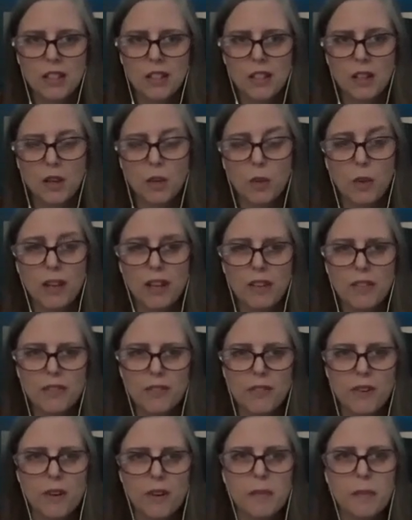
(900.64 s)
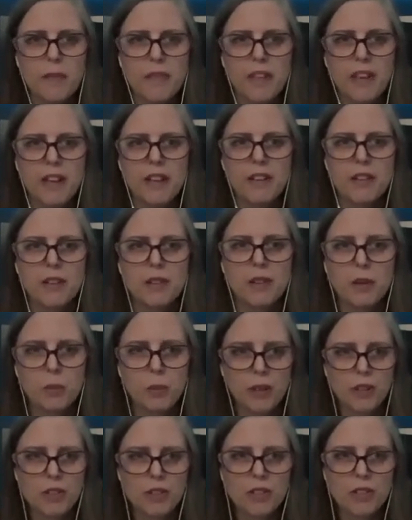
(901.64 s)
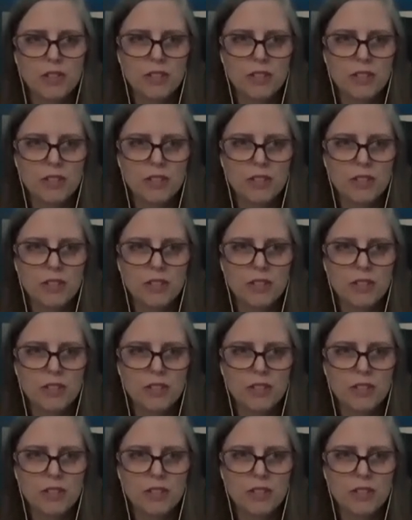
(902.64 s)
away from that original